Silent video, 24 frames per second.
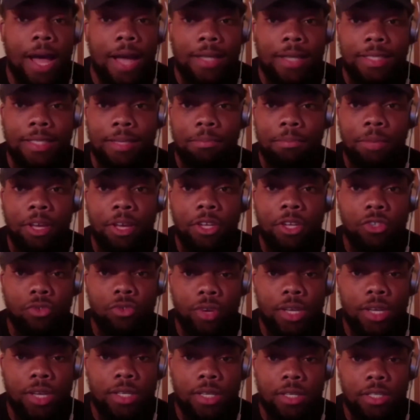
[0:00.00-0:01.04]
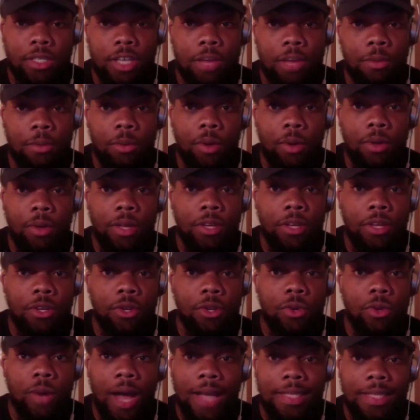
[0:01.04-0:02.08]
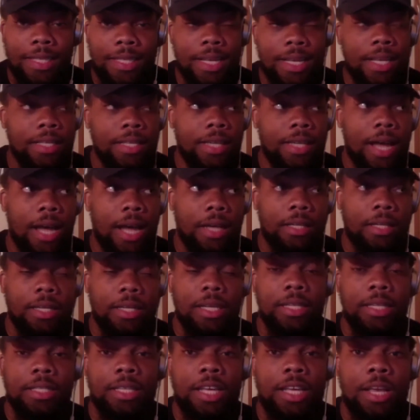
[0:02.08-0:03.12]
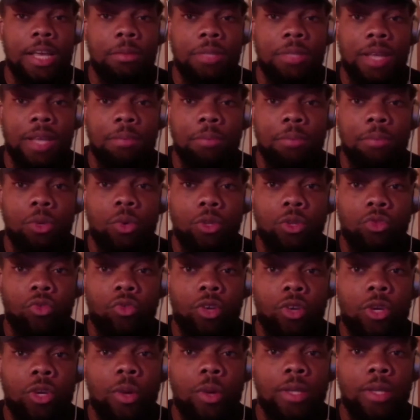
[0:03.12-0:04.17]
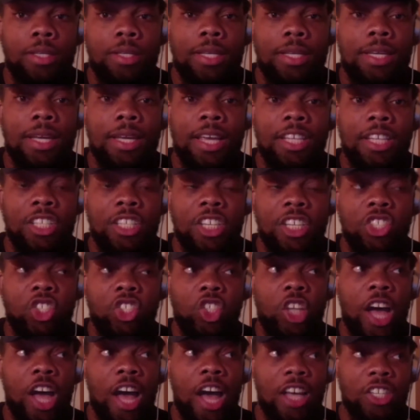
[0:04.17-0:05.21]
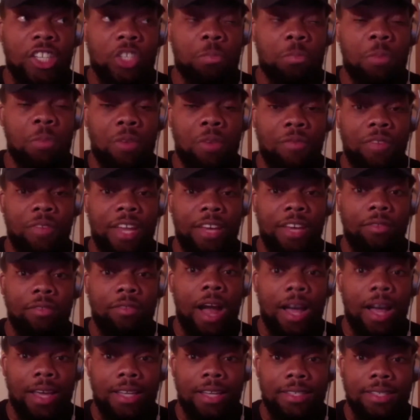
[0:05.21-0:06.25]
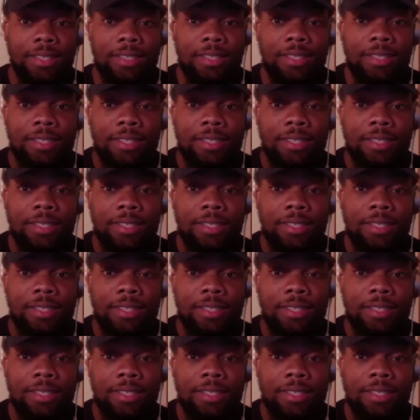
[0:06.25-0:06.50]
the biggest reason, tell me what he can do. I seen Doc lead teams that blew a 3-1 lead against a Josh Smith-led Rockets.